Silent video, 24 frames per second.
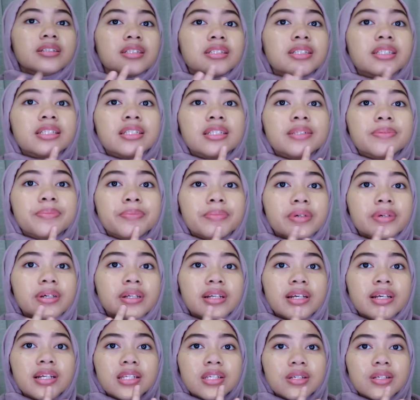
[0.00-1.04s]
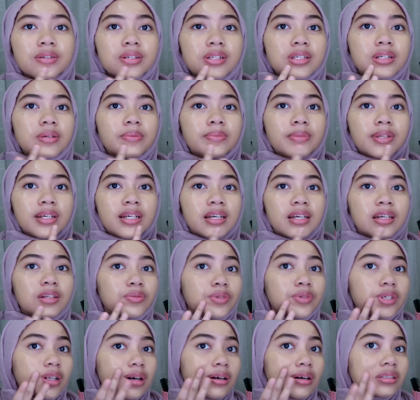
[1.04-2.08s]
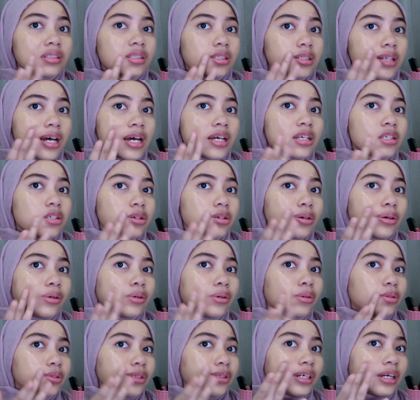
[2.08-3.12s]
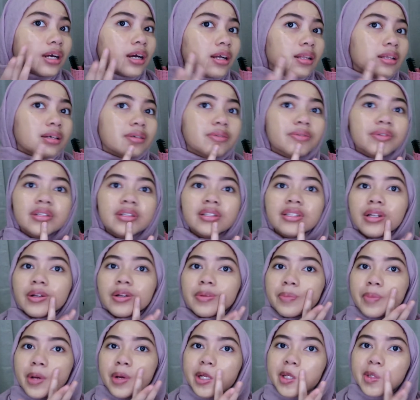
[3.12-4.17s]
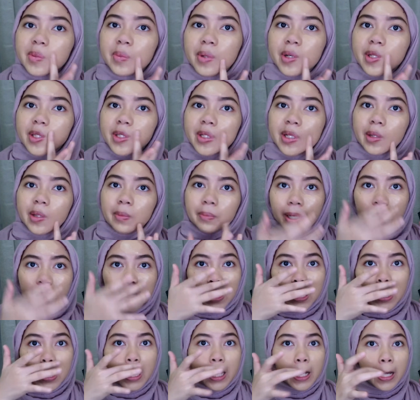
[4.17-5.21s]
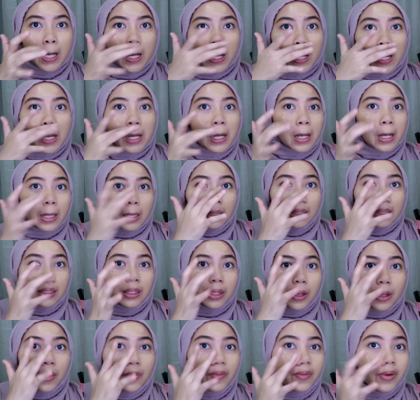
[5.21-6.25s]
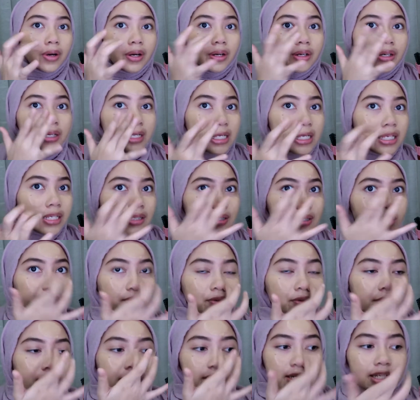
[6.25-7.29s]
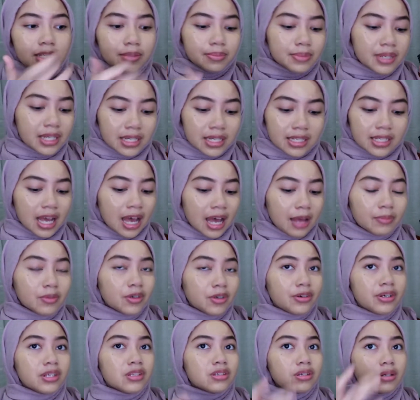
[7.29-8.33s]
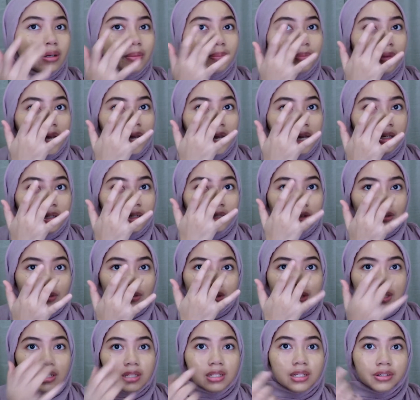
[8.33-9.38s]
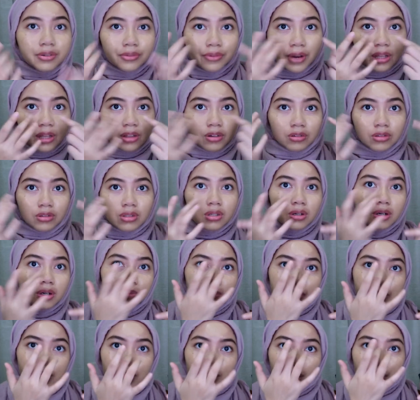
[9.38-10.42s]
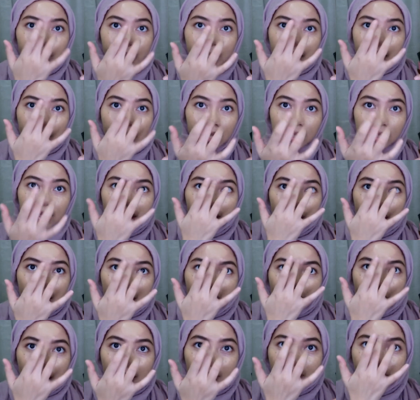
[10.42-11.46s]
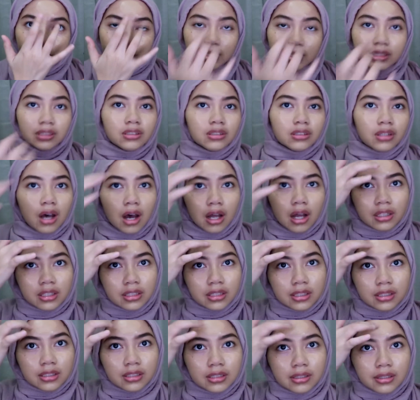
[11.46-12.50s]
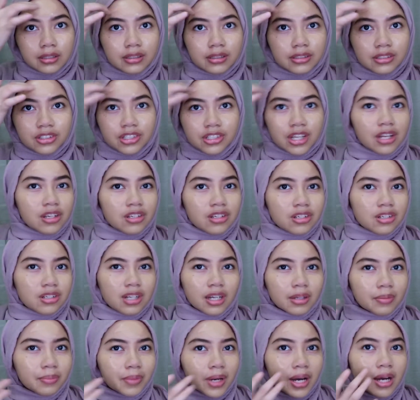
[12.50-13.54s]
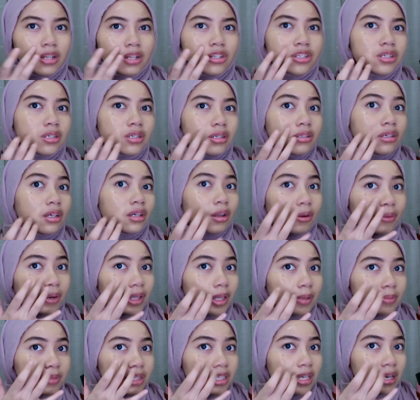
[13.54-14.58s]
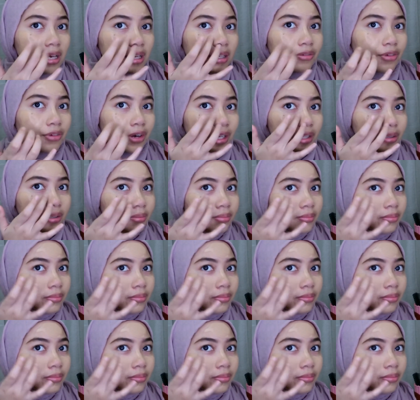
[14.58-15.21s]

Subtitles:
30 minutes or something it will oxidize, so the color will not match my skin. But no worries, because I'm going to apply a concealer right on top so that it will not change that much. You know what I'm saying, right?